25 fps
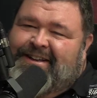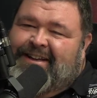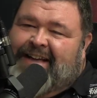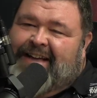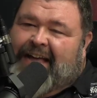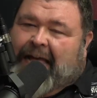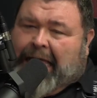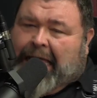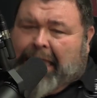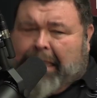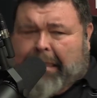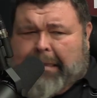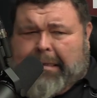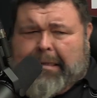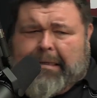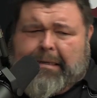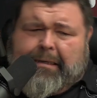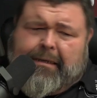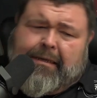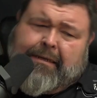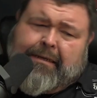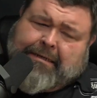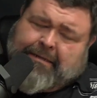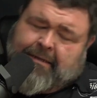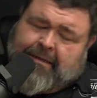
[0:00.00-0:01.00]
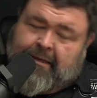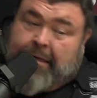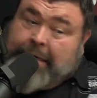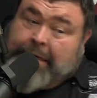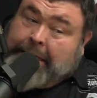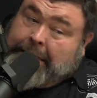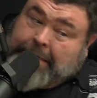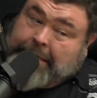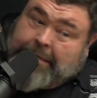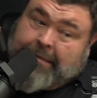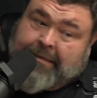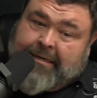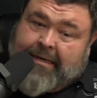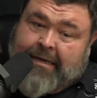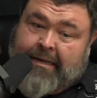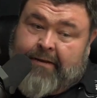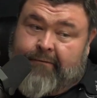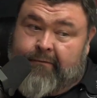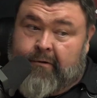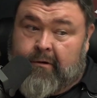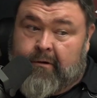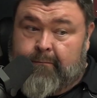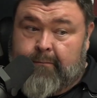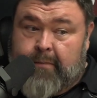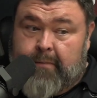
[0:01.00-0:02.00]
that's
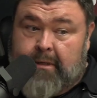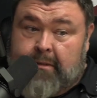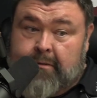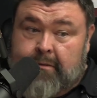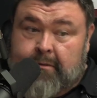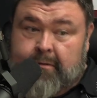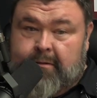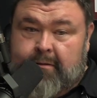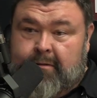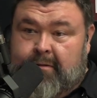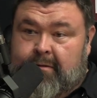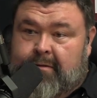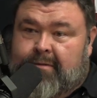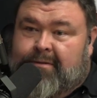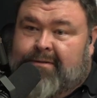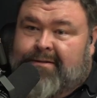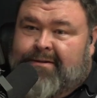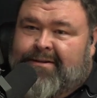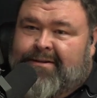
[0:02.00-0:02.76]
kind of our business.